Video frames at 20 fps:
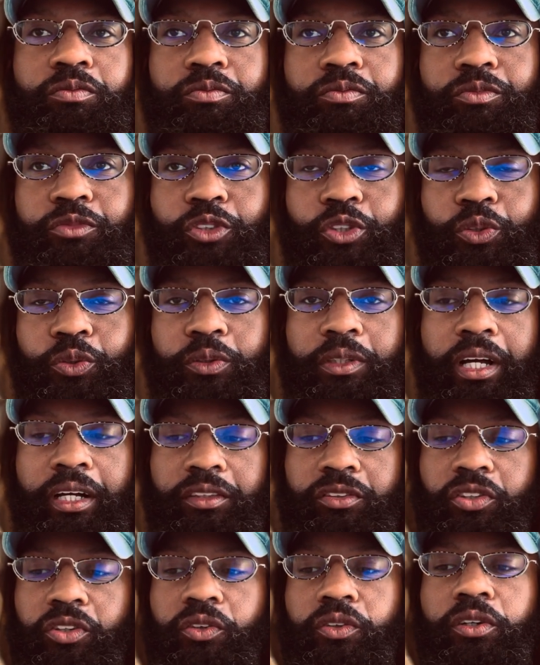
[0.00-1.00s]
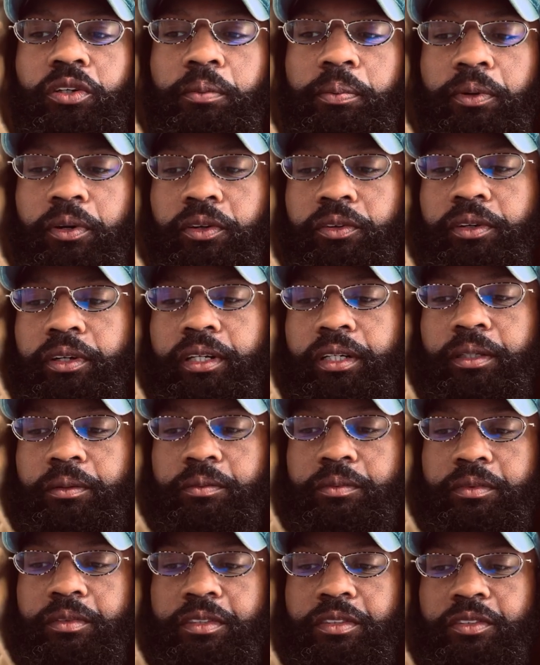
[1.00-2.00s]
2 doctoral
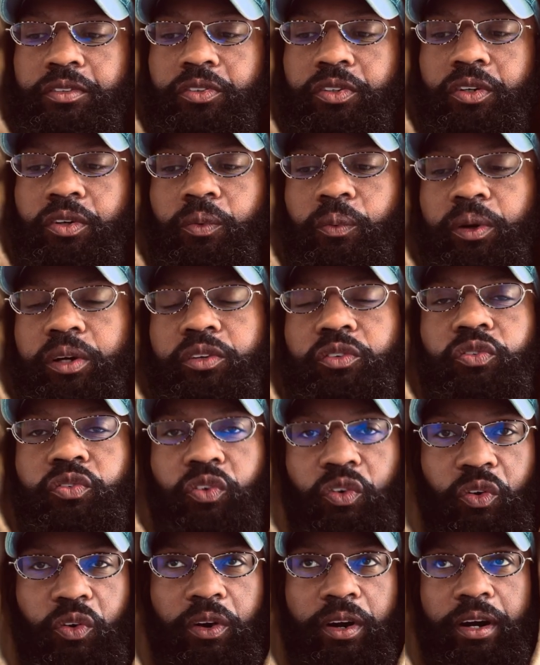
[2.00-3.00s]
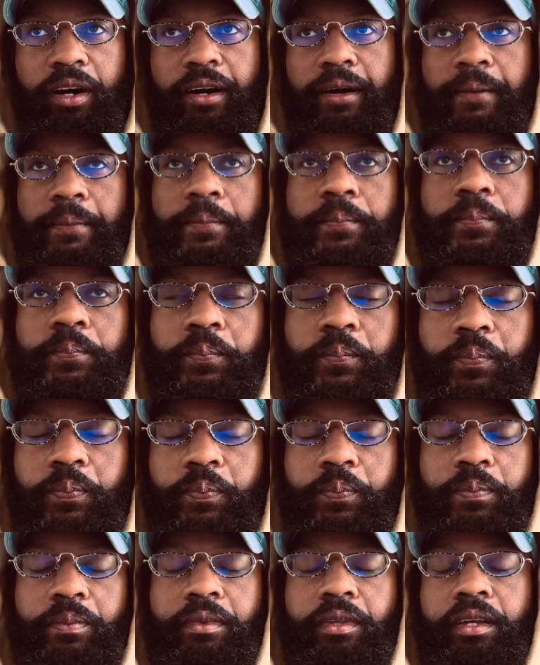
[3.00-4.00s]
programs, one for
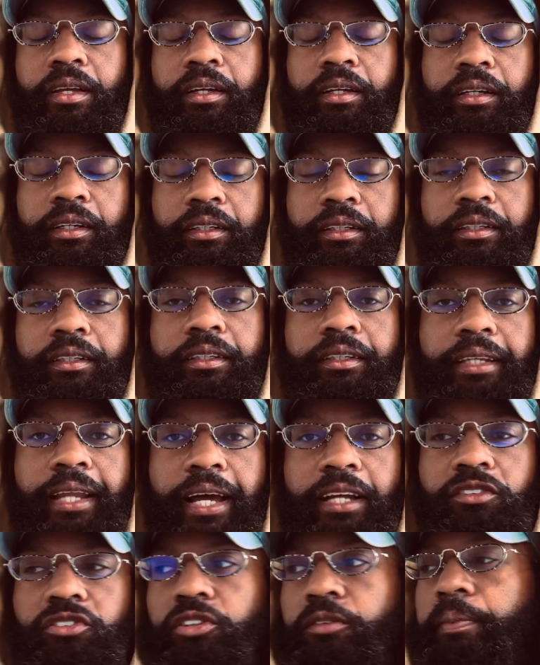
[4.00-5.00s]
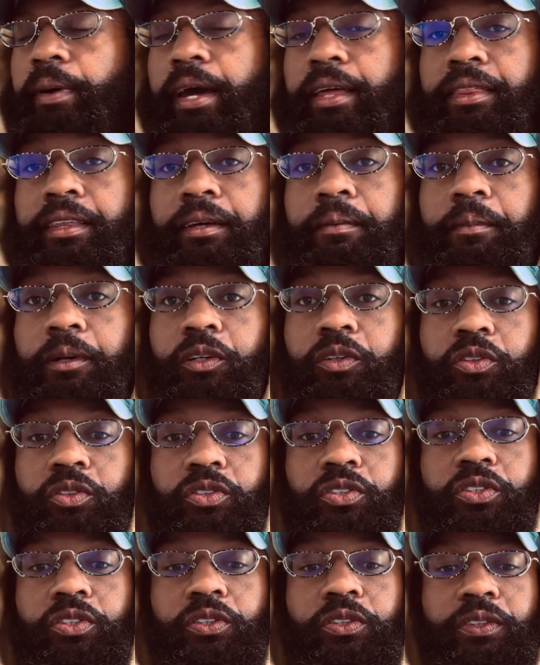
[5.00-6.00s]
naturopathic medical
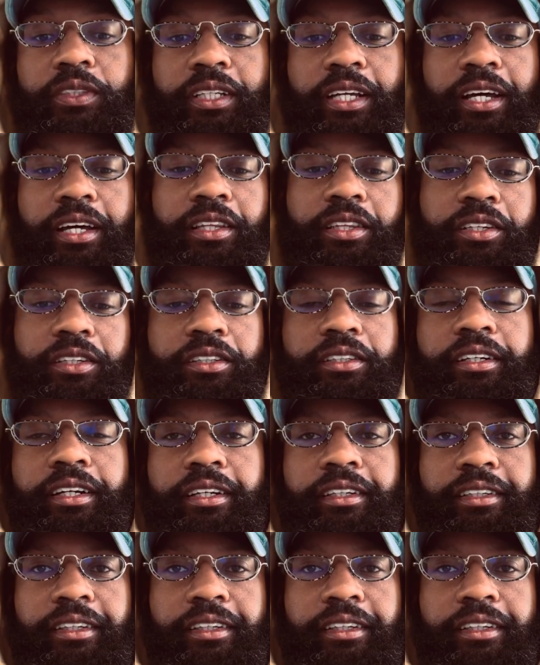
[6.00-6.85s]
school and the other